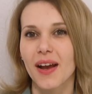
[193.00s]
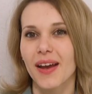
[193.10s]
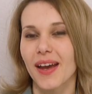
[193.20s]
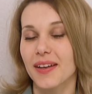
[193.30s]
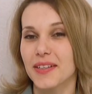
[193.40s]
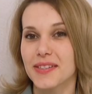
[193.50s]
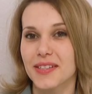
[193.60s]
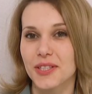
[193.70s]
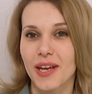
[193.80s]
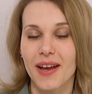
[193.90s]
And it
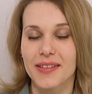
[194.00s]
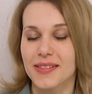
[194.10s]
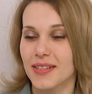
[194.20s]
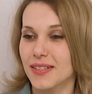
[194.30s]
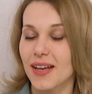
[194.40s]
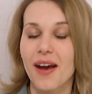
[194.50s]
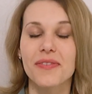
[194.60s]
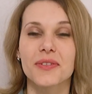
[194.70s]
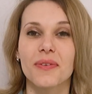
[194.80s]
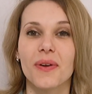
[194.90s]
suggests that
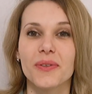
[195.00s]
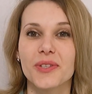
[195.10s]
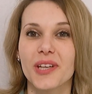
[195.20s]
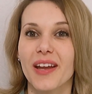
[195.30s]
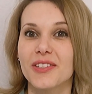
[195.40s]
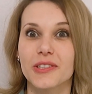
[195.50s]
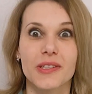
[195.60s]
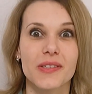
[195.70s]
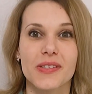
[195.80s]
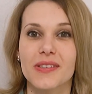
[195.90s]
after all
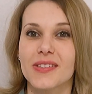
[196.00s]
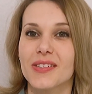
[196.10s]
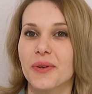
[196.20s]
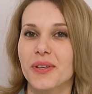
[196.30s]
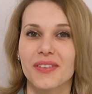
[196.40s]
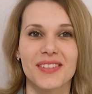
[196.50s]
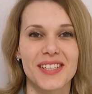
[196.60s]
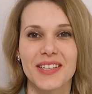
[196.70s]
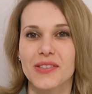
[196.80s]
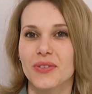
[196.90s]
changes,
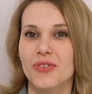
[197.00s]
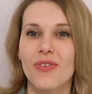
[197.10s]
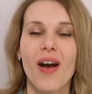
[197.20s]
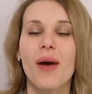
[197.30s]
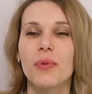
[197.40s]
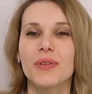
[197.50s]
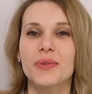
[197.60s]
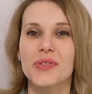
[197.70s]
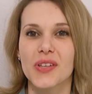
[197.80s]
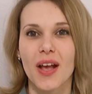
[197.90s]
uncertainties, or
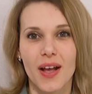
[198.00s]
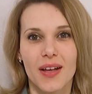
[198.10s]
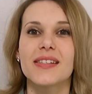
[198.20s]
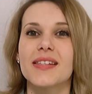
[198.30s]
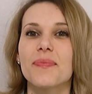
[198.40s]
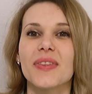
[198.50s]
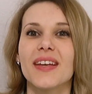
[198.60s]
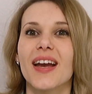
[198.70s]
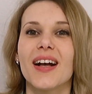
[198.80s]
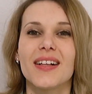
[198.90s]
troubles,
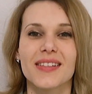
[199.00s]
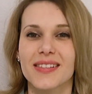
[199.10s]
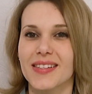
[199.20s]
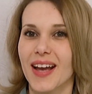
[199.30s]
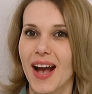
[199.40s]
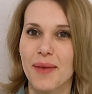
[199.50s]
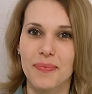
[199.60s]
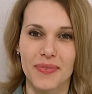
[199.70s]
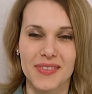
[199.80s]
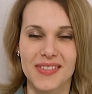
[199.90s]
something else
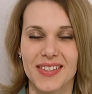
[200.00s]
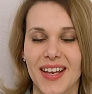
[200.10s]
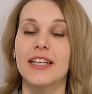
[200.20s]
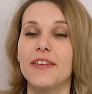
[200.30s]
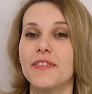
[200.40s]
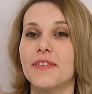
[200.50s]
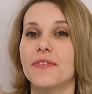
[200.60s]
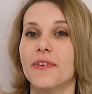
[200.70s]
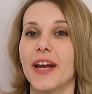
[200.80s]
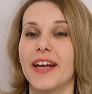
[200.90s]
happens. If the
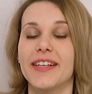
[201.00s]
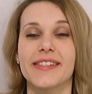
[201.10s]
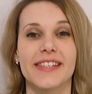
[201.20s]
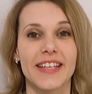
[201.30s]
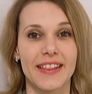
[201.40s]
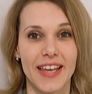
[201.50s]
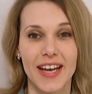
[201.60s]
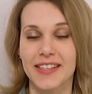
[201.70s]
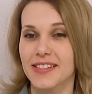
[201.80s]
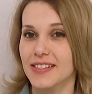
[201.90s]
phrase in the
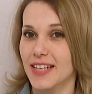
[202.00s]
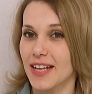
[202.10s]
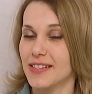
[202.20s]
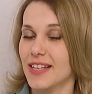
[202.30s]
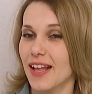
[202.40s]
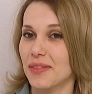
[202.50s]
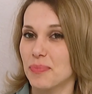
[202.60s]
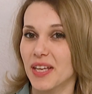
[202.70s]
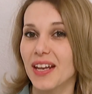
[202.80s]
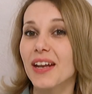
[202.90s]
end stands at the
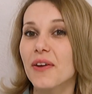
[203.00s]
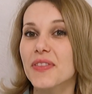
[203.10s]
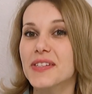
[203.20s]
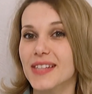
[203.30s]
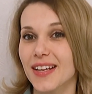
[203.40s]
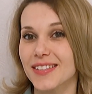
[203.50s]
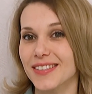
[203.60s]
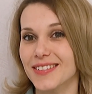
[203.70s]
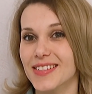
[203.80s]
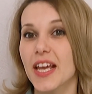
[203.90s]
beginning of the
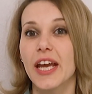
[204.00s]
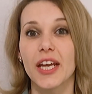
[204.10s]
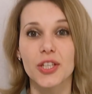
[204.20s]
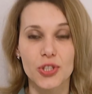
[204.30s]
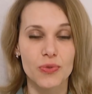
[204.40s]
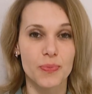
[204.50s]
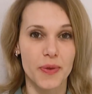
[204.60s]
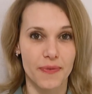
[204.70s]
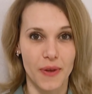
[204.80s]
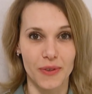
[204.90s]
sentence, it should
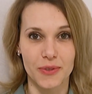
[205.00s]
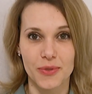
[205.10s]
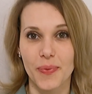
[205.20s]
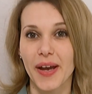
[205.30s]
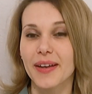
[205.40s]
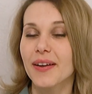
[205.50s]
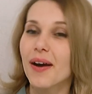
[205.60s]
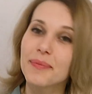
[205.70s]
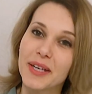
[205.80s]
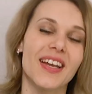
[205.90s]
be followed by a
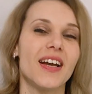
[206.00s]
comma.